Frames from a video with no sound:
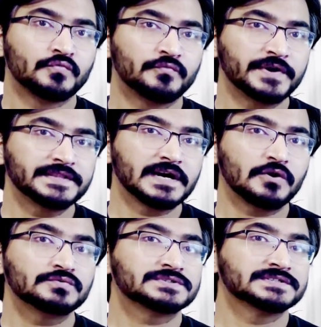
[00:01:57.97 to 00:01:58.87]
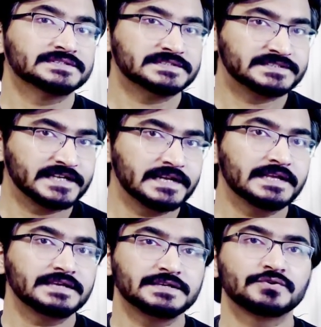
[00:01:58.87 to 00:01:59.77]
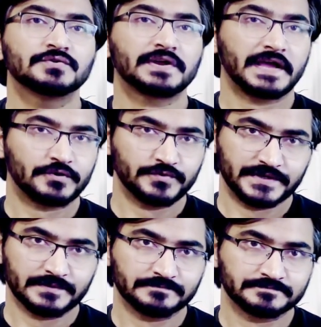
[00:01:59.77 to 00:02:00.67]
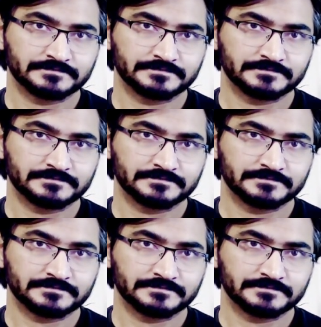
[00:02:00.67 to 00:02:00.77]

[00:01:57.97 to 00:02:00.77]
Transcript: without drilling your aquarium.